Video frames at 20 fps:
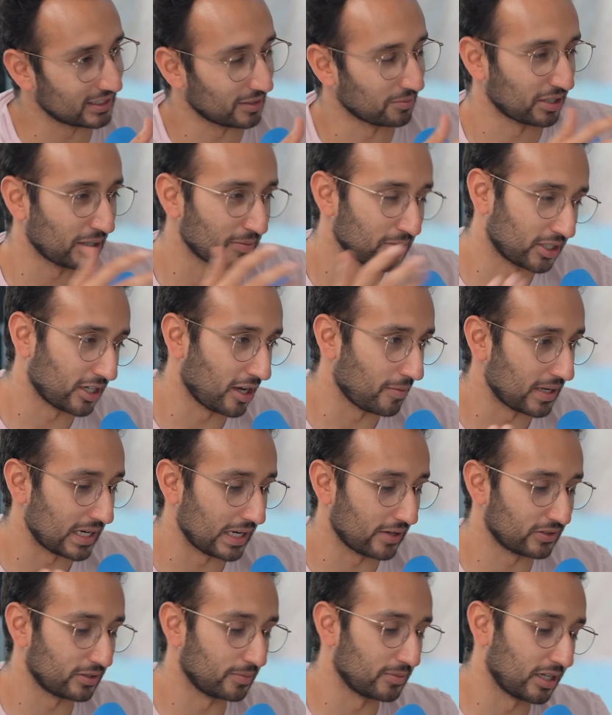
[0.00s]
Sometimes I type it
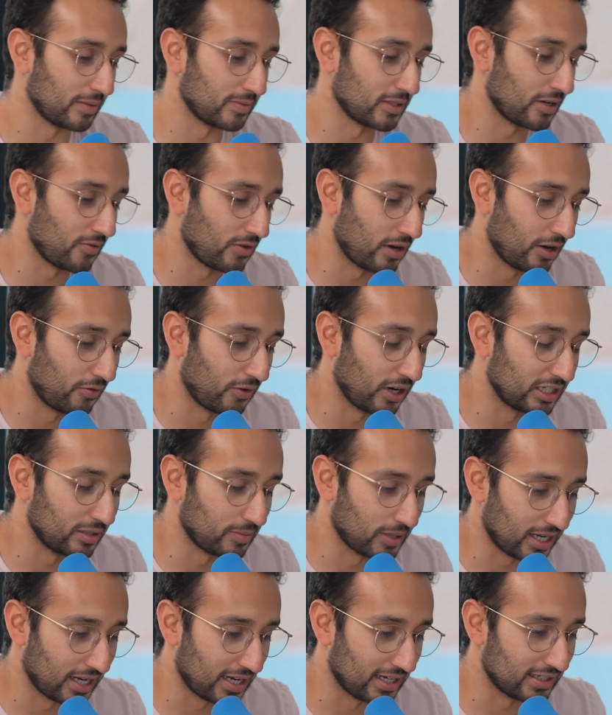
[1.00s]
out, sometimes I, I write it
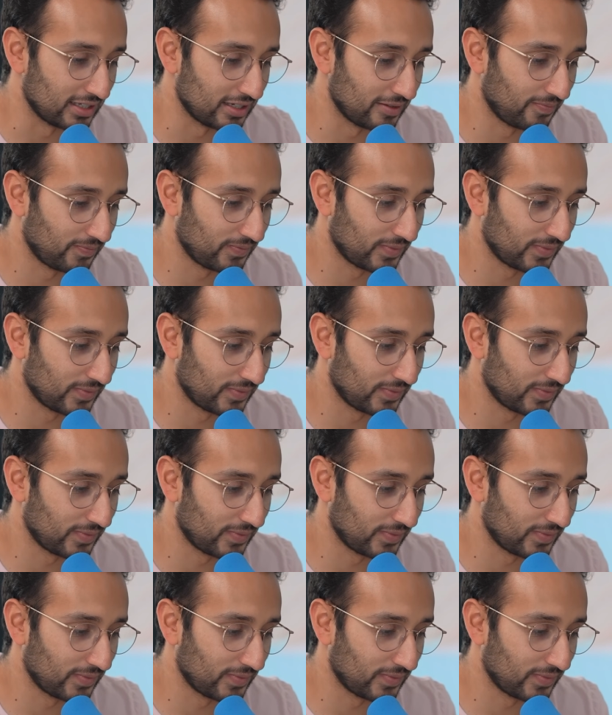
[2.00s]
by hand.